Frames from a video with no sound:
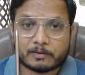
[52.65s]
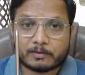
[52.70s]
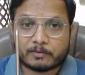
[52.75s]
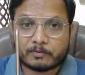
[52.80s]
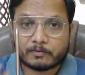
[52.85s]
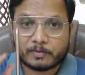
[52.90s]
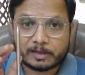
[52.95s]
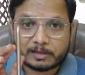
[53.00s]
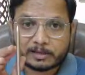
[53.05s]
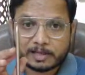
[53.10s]

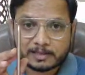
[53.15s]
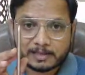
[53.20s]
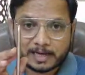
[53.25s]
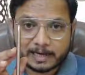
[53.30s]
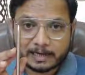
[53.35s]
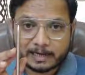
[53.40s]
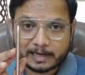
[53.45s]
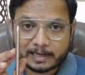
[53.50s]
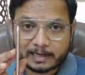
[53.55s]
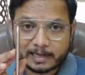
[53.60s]
with this
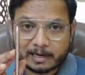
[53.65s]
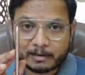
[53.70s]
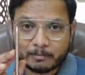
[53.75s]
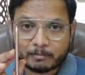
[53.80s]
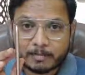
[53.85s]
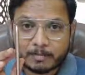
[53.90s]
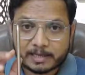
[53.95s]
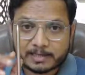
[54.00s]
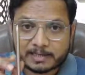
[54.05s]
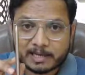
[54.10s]
antenna
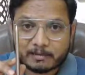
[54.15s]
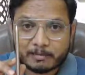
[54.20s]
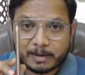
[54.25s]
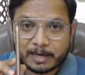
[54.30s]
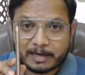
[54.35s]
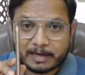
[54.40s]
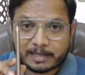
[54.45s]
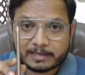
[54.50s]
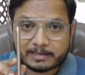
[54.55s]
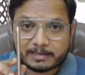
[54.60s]

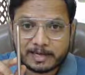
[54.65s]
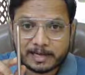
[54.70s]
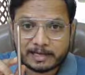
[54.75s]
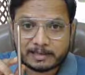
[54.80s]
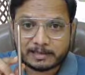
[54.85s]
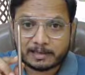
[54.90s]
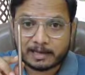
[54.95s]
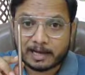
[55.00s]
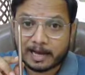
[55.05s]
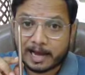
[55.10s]
measurement is
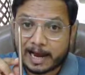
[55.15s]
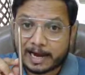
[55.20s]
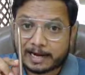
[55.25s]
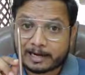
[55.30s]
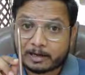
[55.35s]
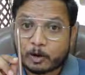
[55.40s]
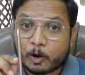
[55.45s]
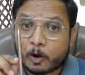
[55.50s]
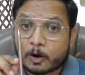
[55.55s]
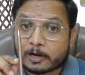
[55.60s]
done at
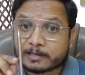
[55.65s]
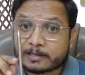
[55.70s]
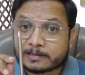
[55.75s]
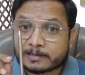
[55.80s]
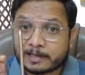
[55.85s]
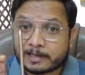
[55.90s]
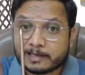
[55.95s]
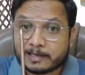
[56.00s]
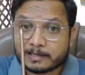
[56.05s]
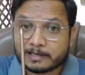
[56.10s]

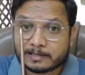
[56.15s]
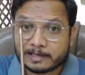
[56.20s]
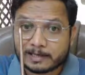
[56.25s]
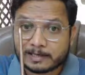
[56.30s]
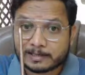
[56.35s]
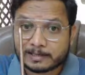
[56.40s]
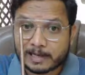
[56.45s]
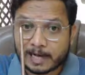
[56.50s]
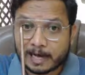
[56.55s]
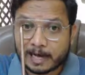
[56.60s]
constant
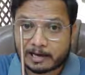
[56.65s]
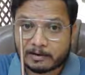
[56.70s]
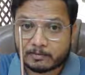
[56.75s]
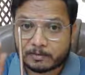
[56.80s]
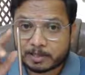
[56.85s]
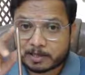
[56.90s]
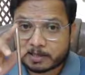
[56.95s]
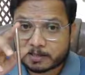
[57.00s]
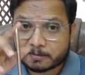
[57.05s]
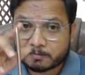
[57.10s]
distance r
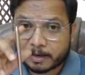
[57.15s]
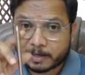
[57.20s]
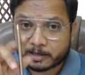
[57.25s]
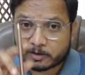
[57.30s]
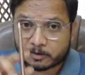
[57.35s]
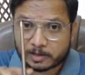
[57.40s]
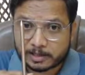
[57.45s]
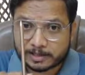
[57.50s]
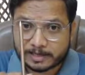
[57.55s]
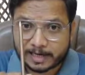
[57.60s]
with respect
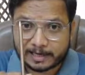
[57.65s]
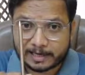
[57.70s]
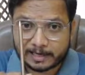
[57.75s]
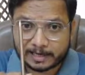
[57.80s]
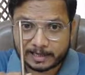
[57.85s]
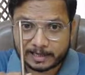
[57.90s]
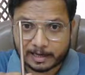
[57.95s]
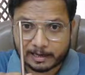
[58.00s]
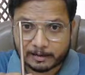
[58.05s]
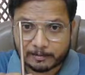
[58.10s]
to this
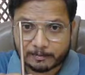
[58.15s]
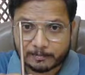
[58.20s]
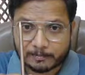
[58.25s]
antenna.